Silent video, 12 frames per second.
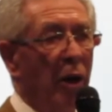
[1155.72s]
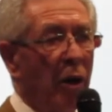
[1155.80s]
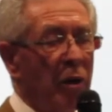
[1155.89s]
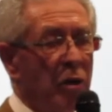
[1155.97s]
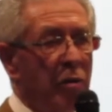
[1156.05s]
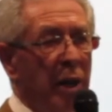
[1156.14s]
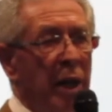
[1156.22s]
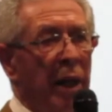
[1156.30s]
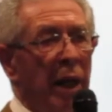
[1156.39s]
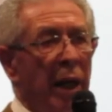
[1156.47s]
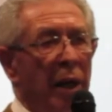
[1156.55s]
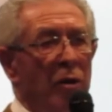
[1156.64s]

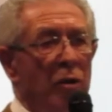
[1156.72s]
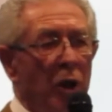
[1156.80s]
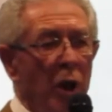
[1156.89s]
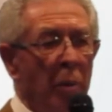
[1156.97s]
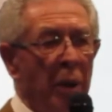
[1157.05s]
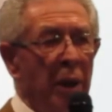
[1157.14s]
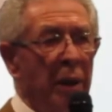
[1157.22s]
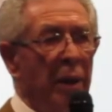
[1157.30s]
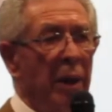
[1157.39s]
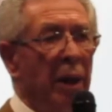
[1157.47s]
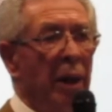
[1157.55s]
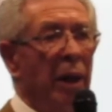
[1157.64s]
Austrian and
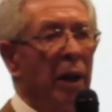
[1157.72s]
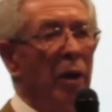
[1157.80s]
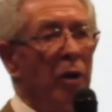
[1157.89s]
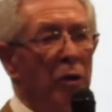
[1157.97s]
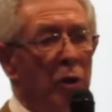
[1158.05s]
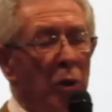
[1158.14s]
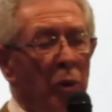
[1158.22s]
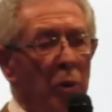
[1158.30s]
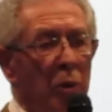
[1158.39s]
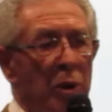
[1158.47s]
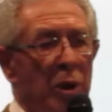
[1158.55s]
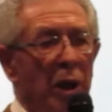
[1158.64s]
German
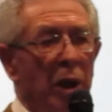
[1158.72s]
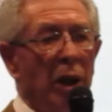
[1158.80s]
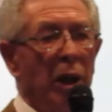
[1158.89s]
Jews,